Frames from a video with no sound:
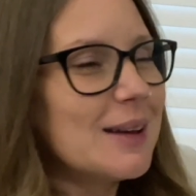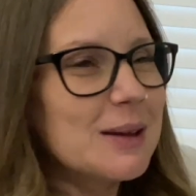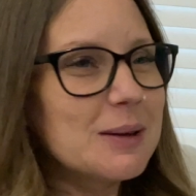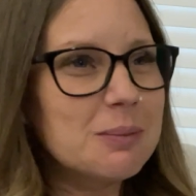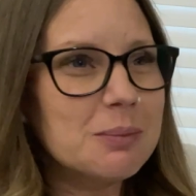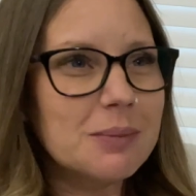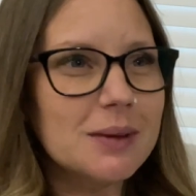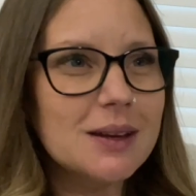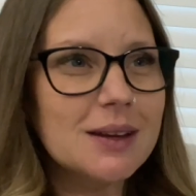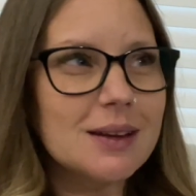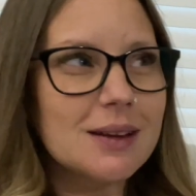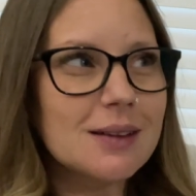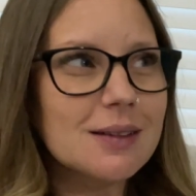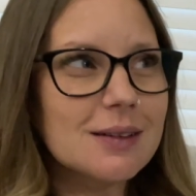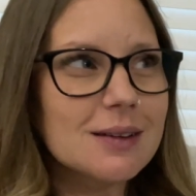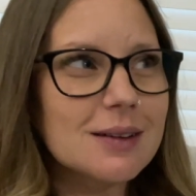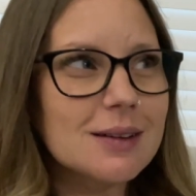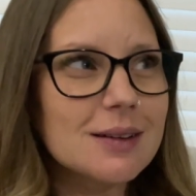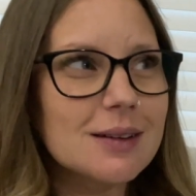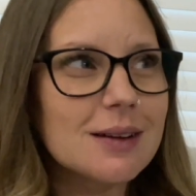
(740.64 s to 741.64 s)
Me
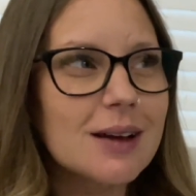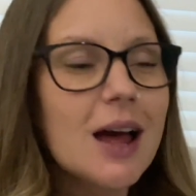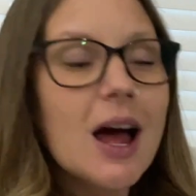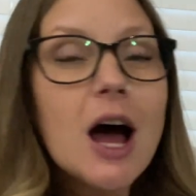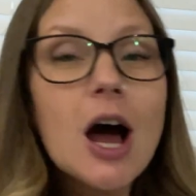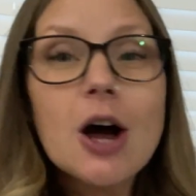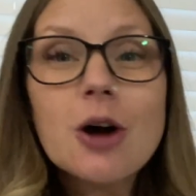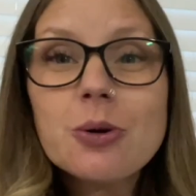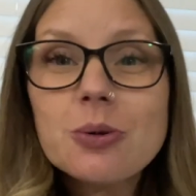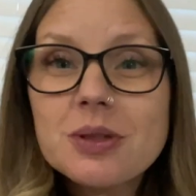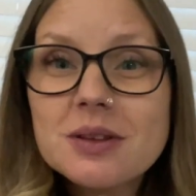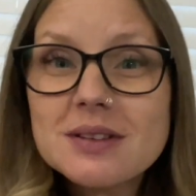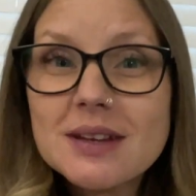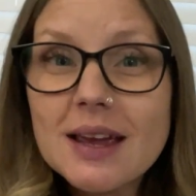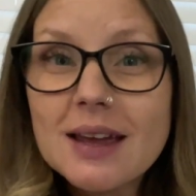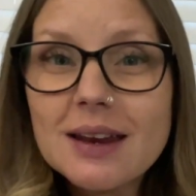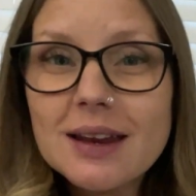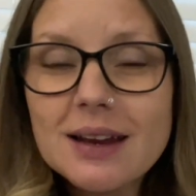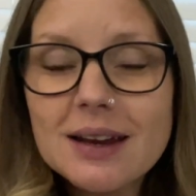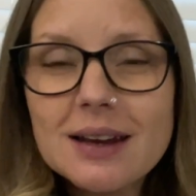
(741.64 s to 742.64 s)
either. Oh, the
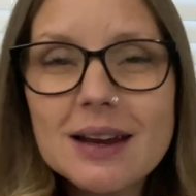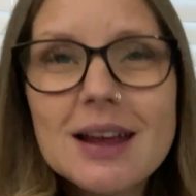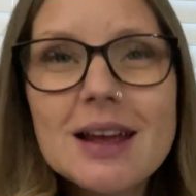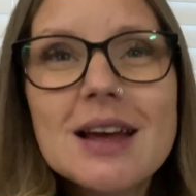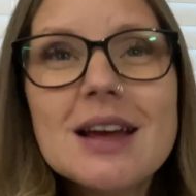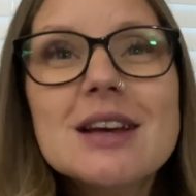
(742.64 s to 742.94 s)
dating.